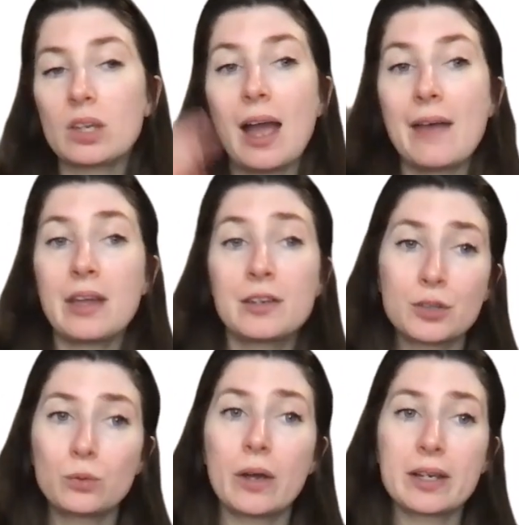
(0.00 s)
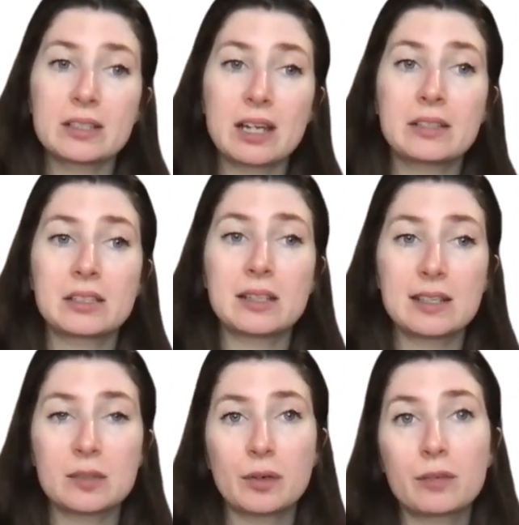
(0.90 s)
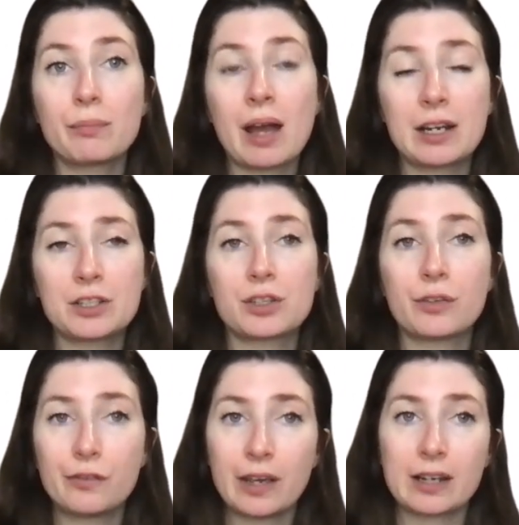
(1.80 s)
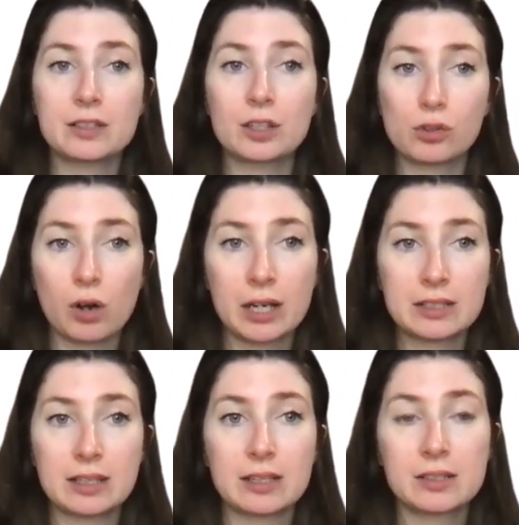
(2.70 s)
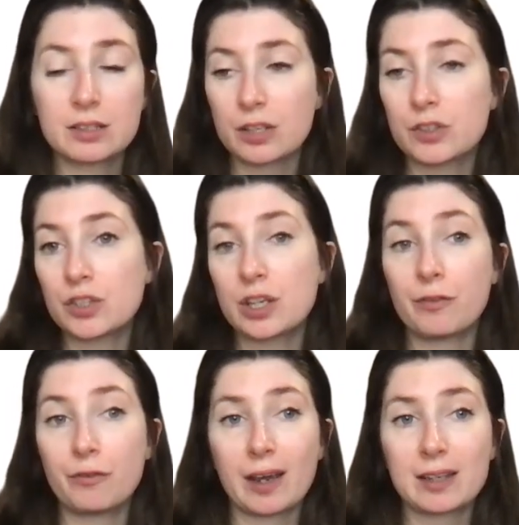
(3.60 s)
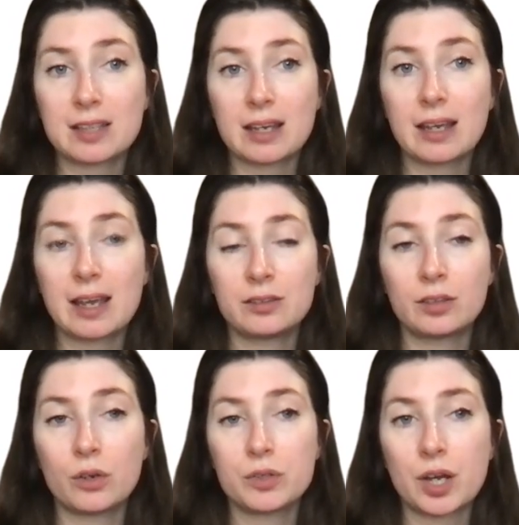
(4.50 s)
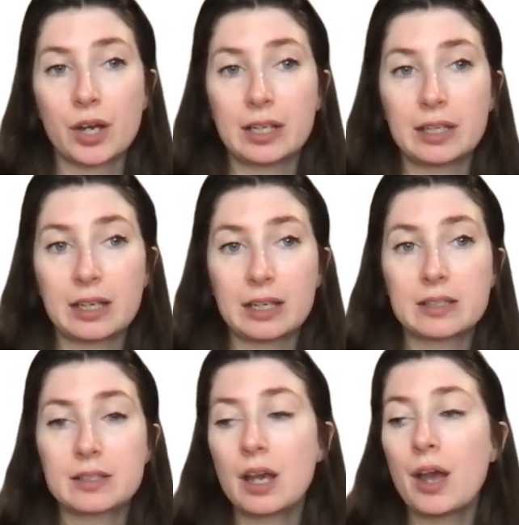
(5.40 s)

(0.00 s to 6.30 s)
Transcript: And then to what extent did Elizabeth manage to fix the crisis? Does she fix it in those early years?